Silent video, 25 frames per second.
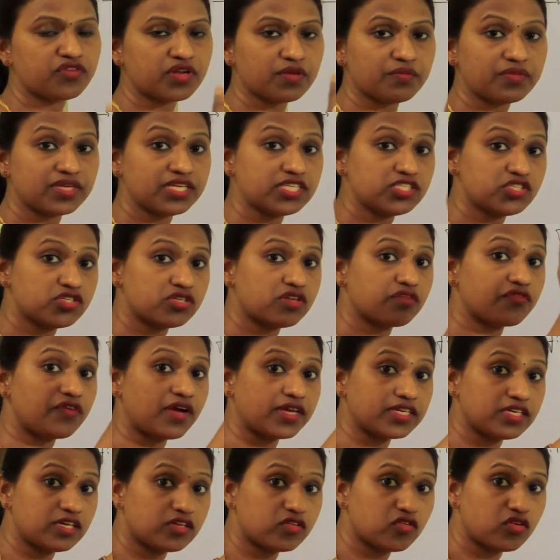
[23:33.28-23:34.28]
from region of
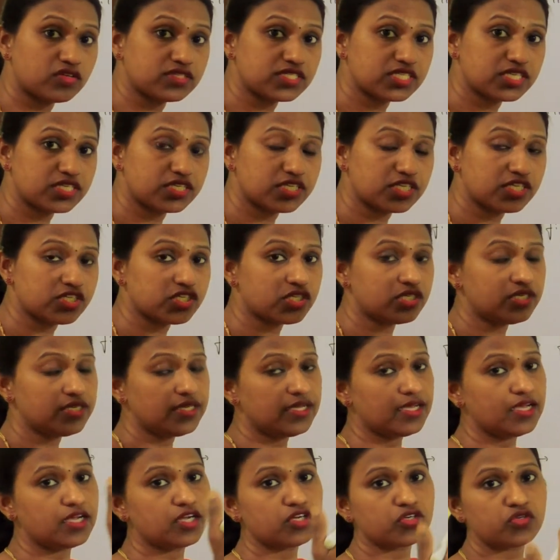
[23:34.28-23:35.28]
higher concentration
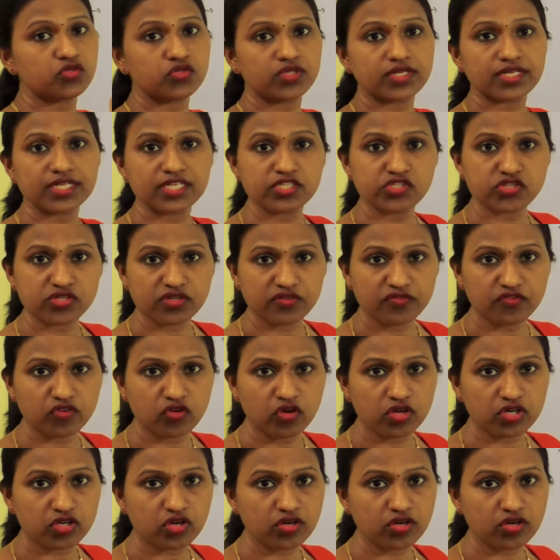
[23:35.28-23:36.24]
to the region of lower